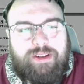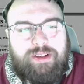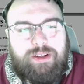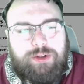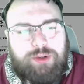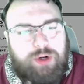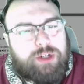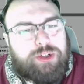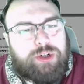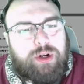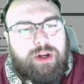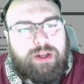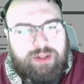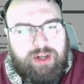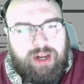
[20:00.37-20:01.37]
Treasure
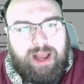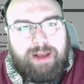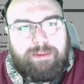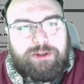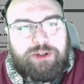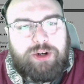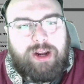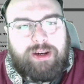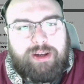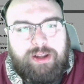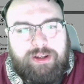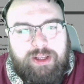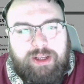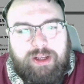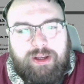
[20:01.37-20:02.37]
is an abstract
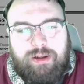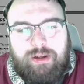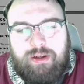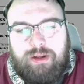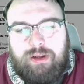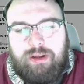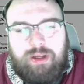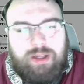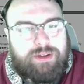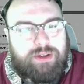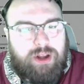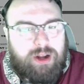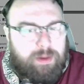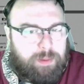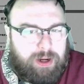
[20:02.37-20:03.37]
idea. It's
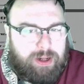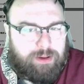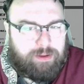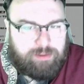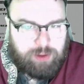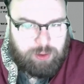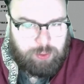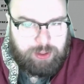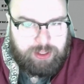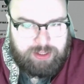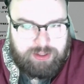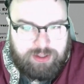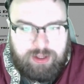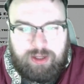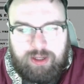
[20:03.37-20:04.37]
not a pile of
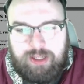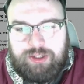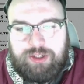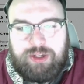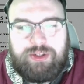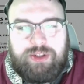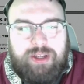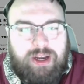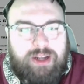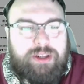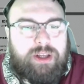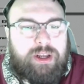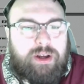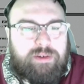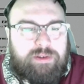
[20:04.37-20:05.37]
coins, it's just the
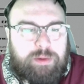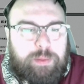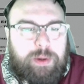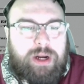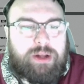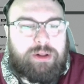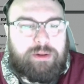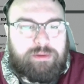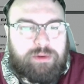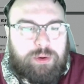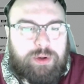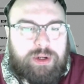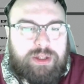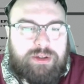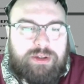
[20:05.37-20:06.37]
idea of a pile of
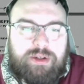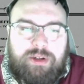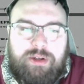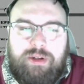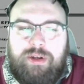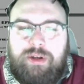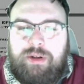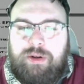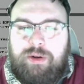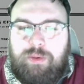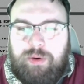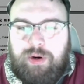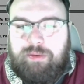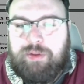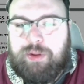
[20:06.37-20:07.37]
coins.
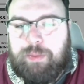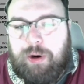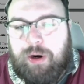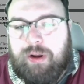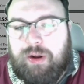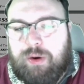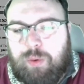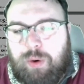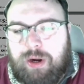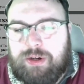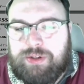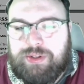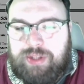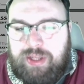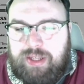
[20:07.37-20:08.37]
Whenever the party
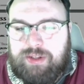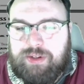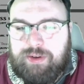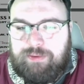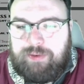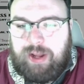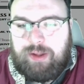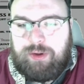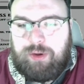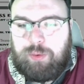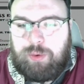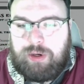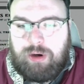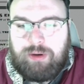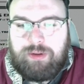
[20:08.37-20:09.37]
acquires things of value
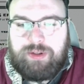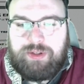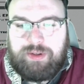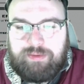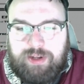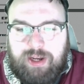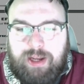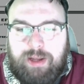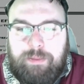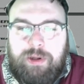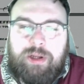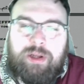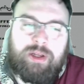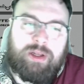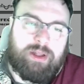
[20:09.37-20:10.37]
regardless of type,
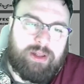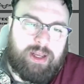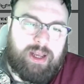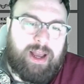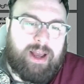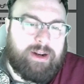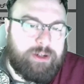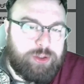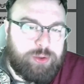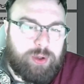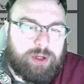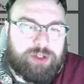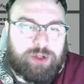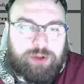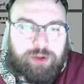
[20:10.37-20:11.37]
they add a
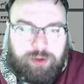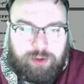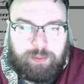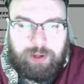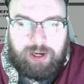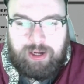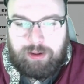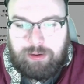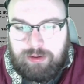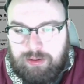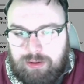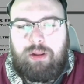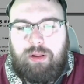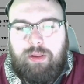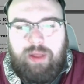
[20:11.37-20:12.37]
treasure to their pile.
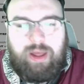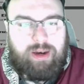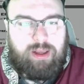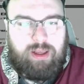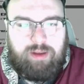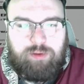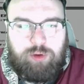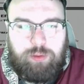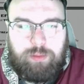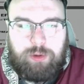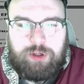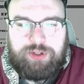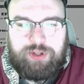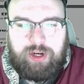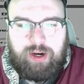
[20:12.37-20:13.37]
That evil
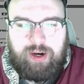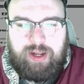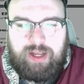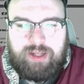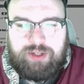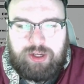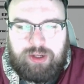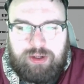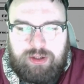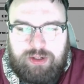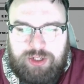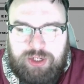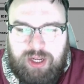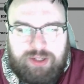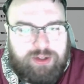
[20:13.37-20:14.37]
mercenary has a
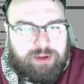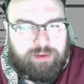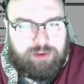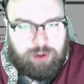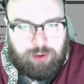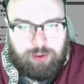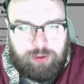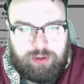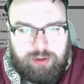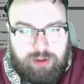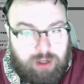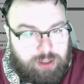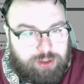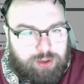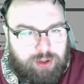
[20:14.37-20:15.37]
chest of gold,
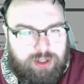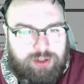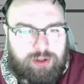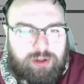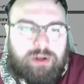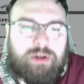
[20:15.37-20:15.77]
a treasure.